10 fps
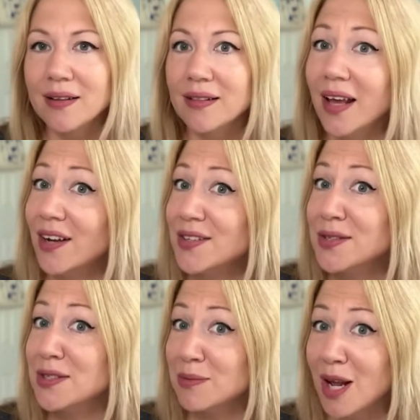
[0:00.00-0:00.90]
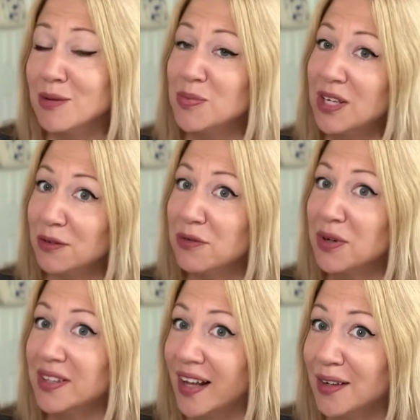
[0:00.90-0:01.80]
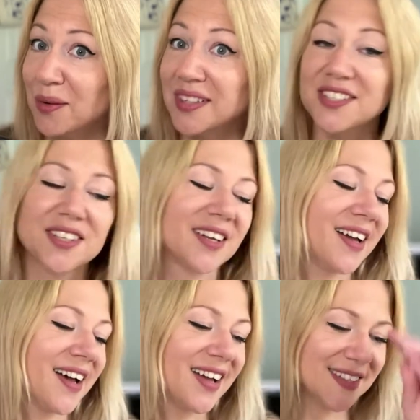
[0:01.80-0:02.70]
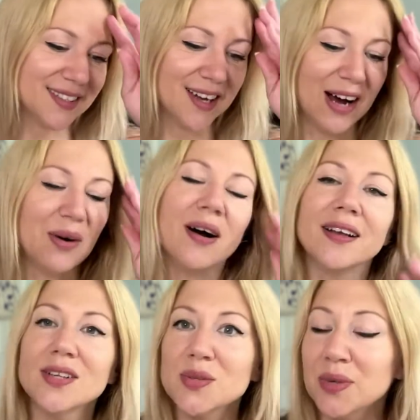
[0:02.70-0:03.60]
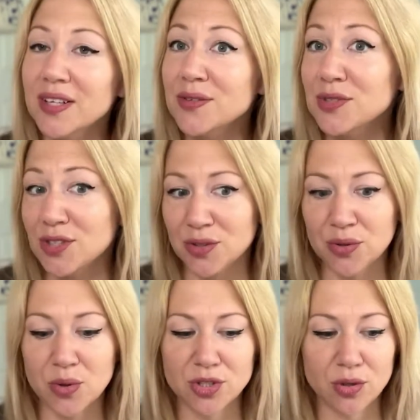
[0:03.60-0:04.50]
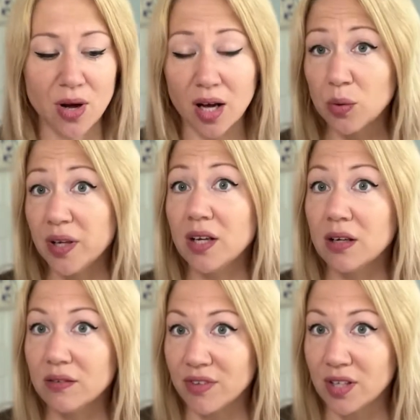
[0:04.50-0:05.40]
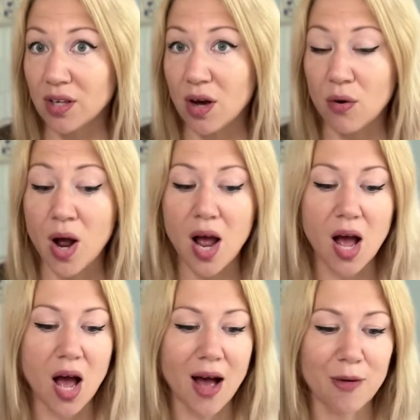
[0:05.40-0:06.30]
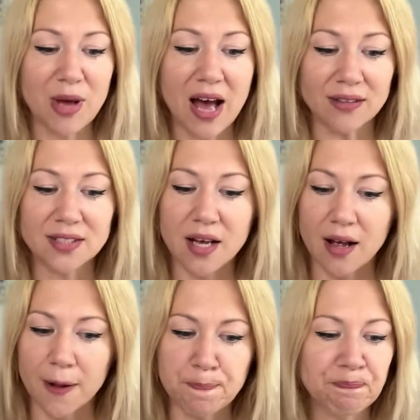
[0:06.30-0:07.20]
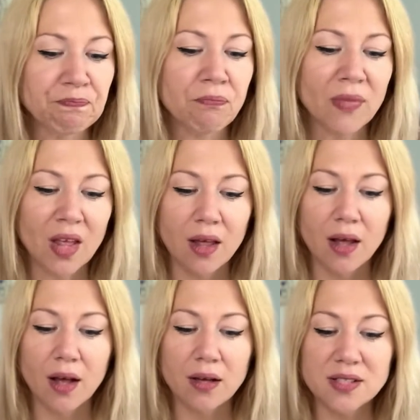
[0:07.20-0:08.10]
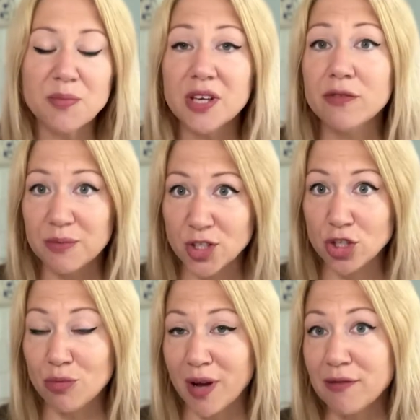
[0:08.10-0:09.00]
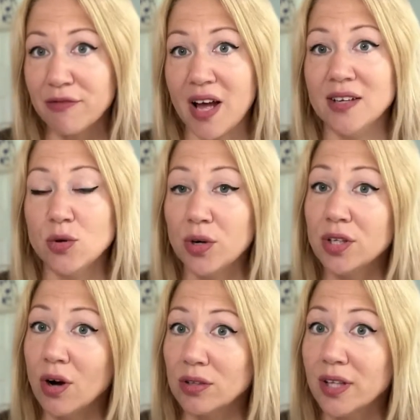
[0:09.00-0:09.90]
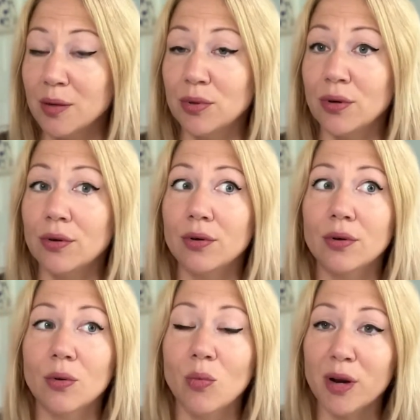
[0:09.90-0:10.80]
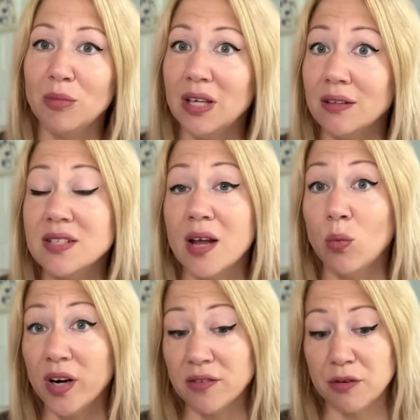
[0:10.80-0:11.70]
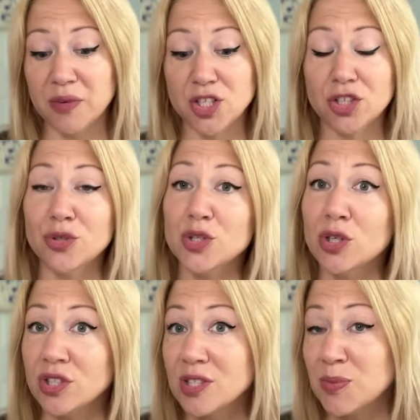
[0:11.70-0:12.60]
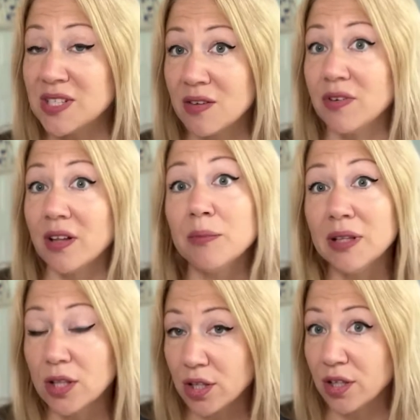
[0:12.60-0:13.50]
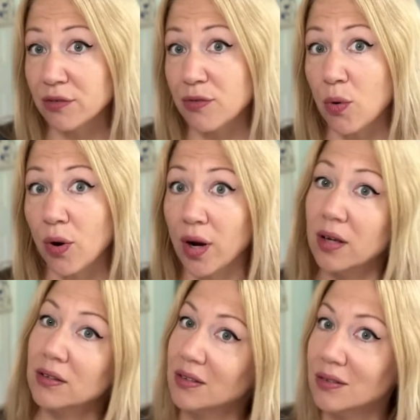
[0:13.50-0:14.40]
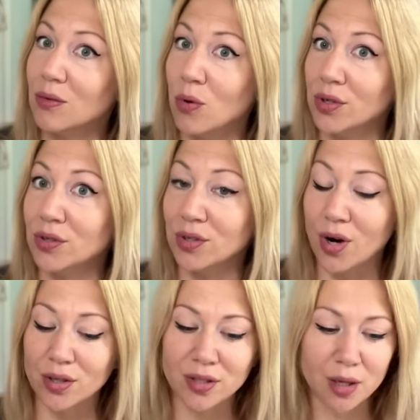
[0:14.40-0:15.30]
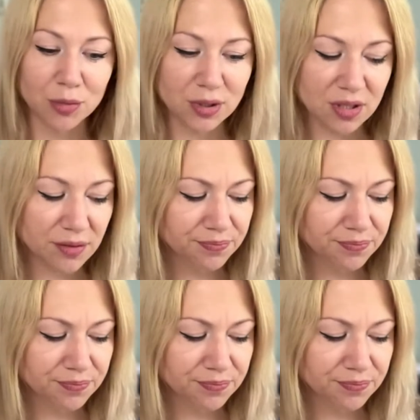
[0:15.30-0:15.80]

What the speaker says: They can also sometimes be in a foreign language. So I just wanted to do a quick video about some of the information you might find on a yarn label, what it means, and what information you should specifically be looking for on your yarn labels.